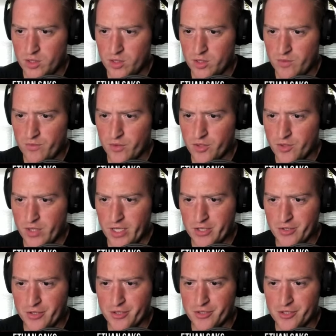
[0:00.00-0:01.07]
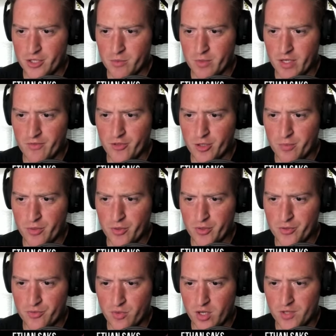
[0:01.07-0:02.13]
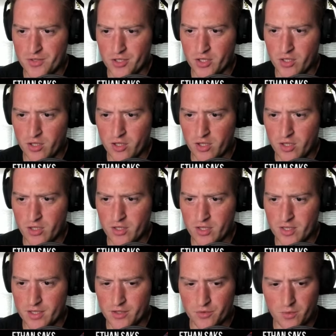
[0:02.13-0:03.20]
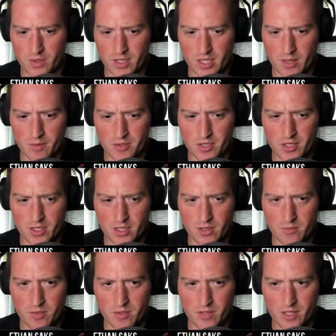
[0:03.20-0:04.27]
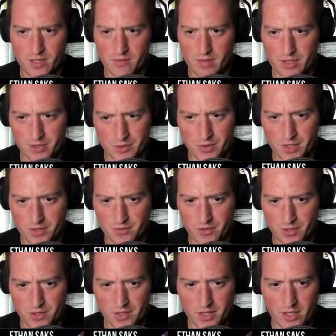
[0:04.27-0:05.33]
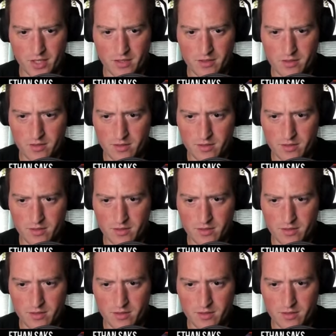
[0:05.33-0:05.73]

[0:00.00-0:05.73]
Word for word: First strike during your turn, whenever an opponent draws a card, it deals one damage to them. Okay, I'll do this first then.